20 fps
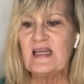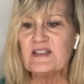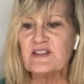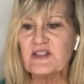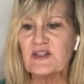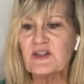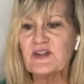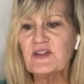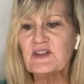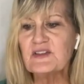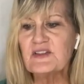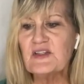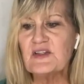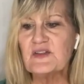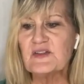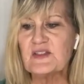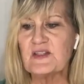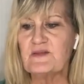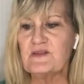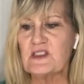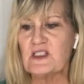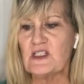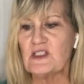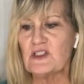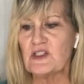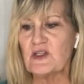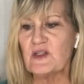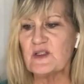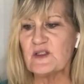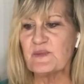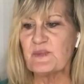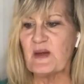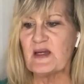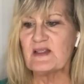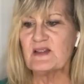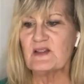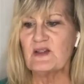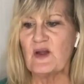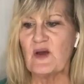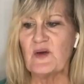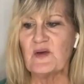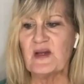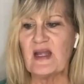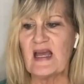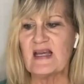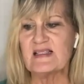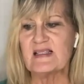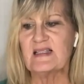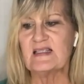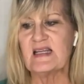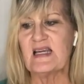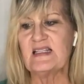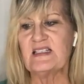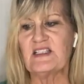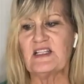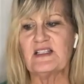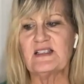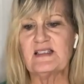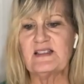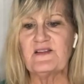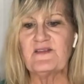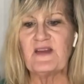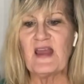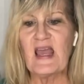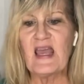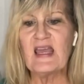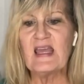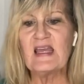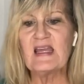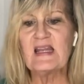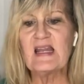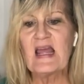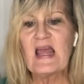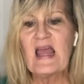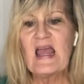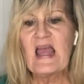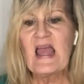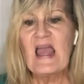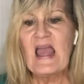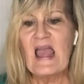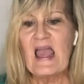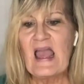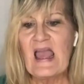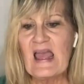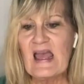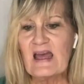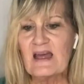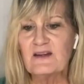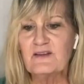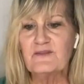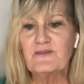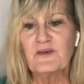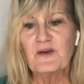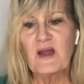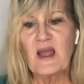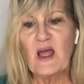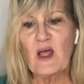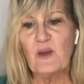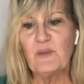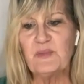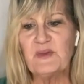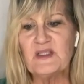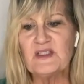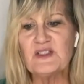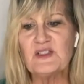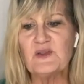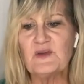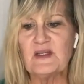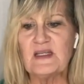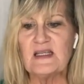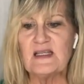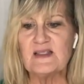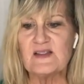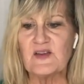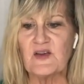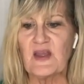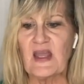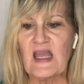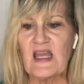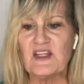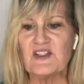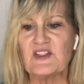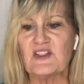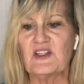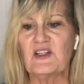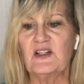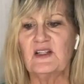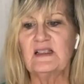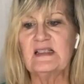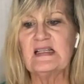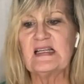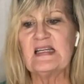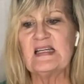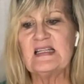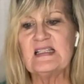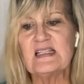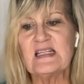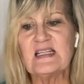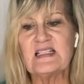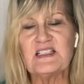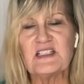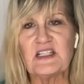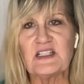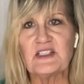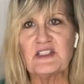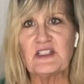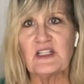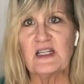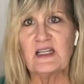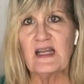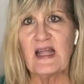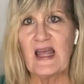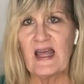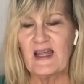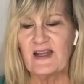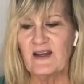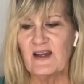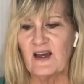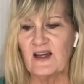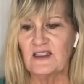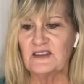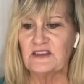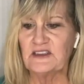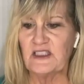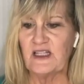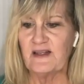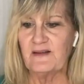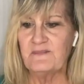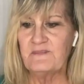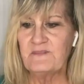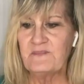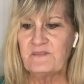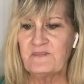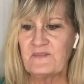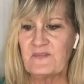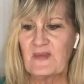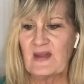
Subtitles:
Internal use of ginger is best known as a digestive aid and for helping to ease occasional indigestion and nausea.